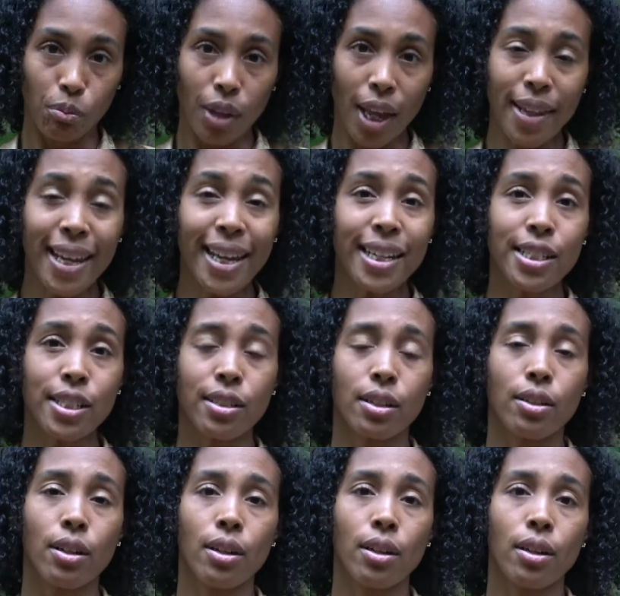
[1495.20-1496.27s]
that is
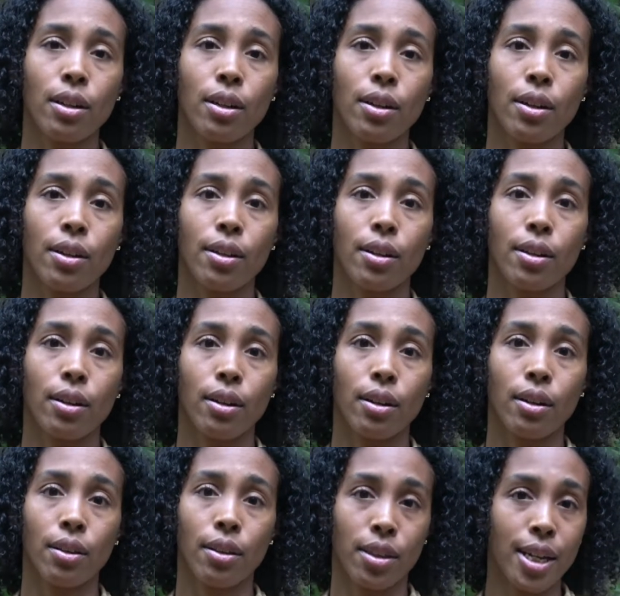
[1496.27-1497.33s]

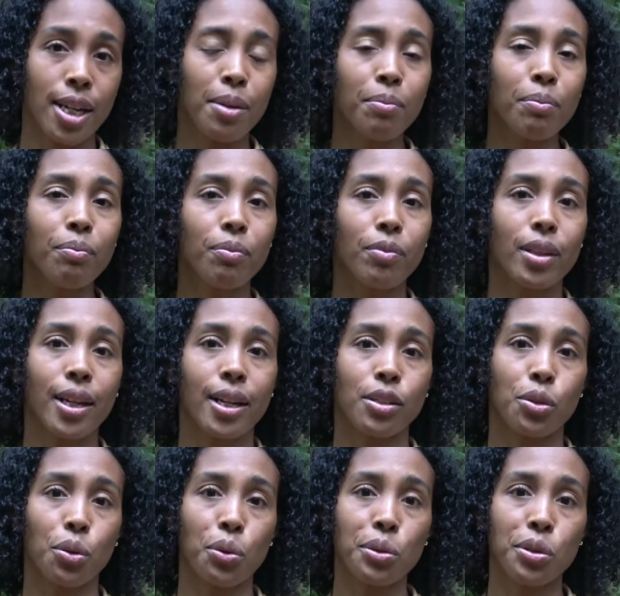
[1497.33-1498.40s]
a theme that
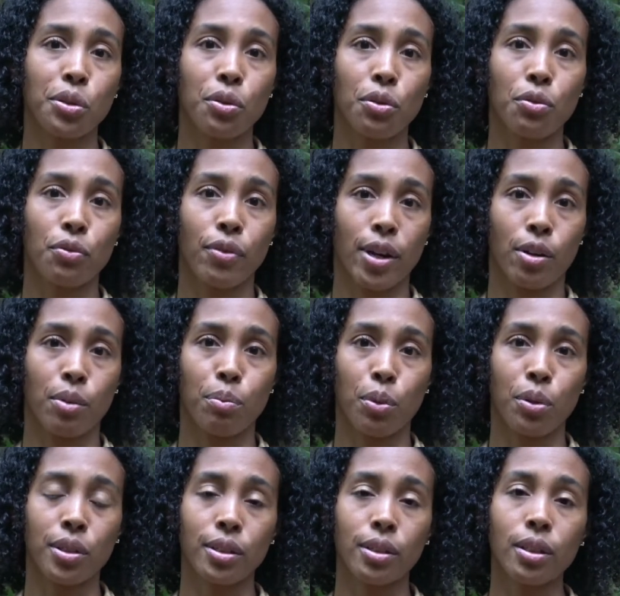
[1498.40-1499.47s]
is also very
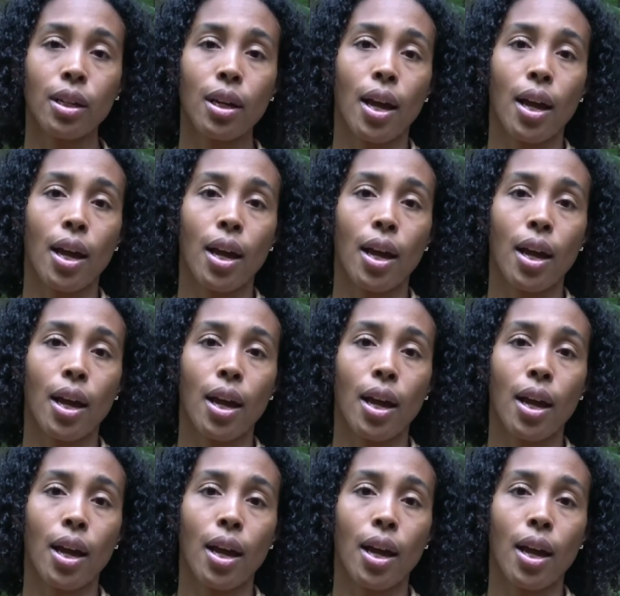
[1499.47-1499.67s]
important.